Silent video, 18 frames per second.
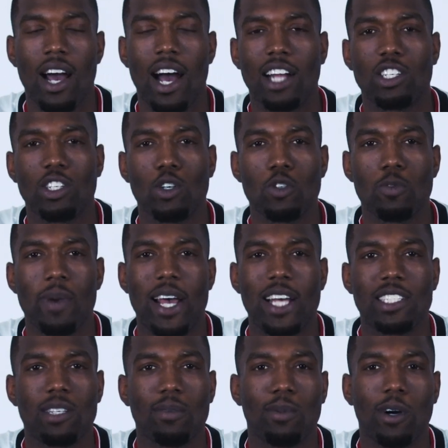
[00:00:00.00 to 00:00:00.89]
I chose
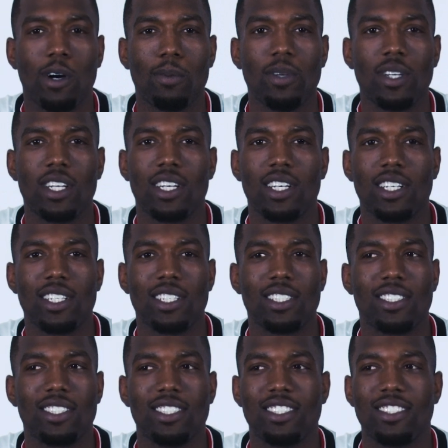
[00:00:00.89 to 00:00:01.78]
basketball
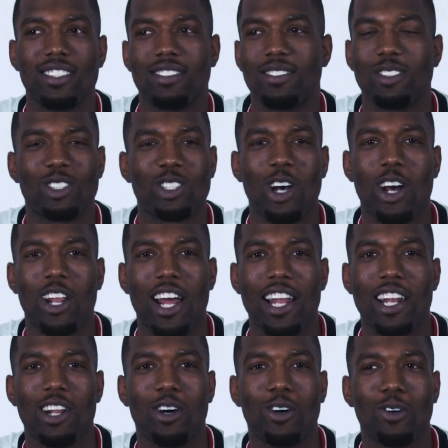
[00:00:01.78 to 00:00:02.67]
because it's all I
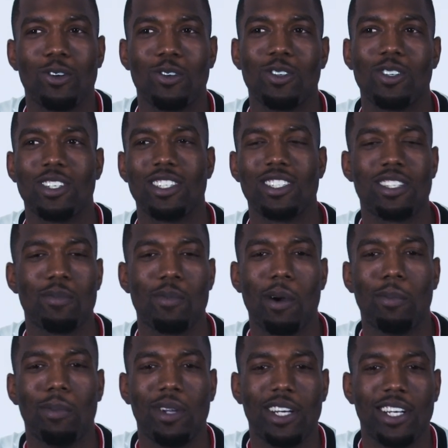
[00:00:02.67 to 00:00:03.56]
know. It's in
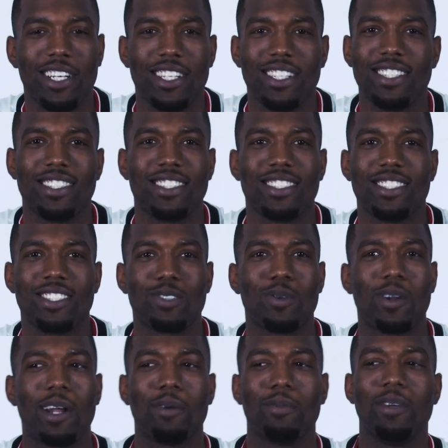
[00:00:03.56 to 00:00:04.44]
my blood. It's
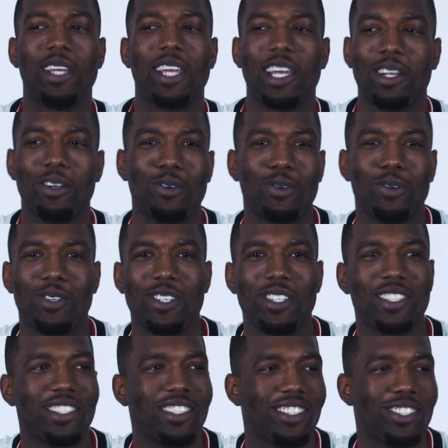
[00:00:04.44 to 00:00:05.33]
what I began doing.